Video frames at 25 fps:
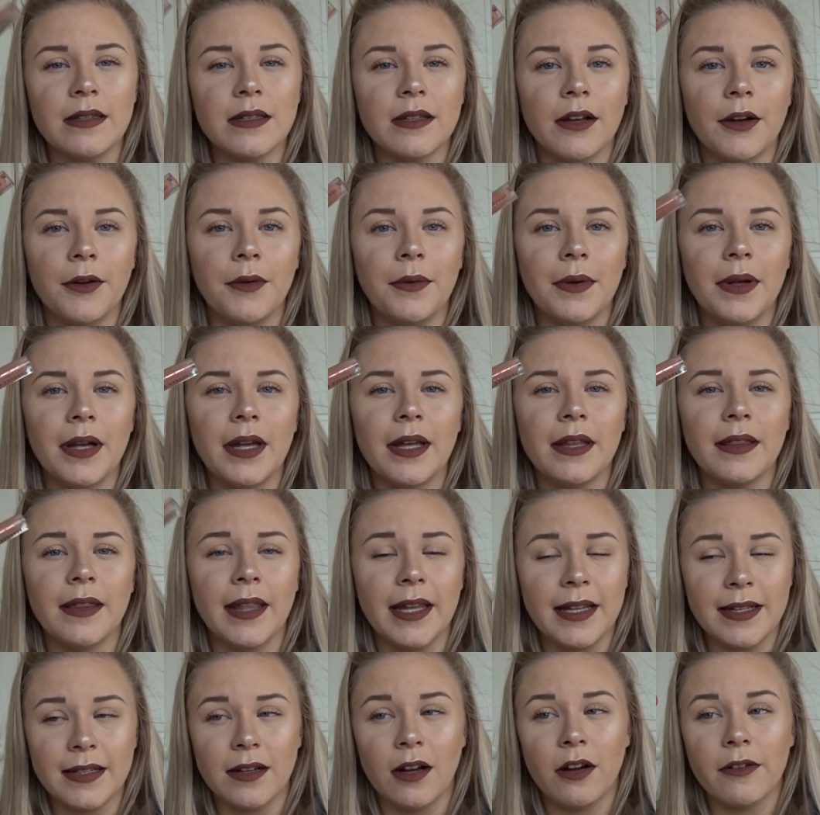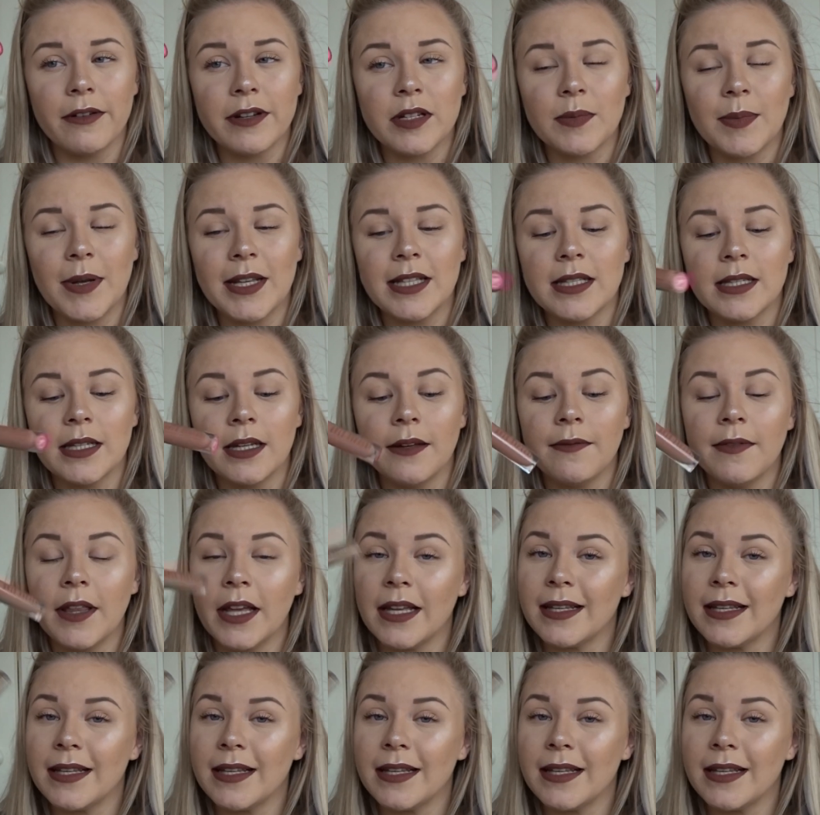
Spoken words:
So these are expensive.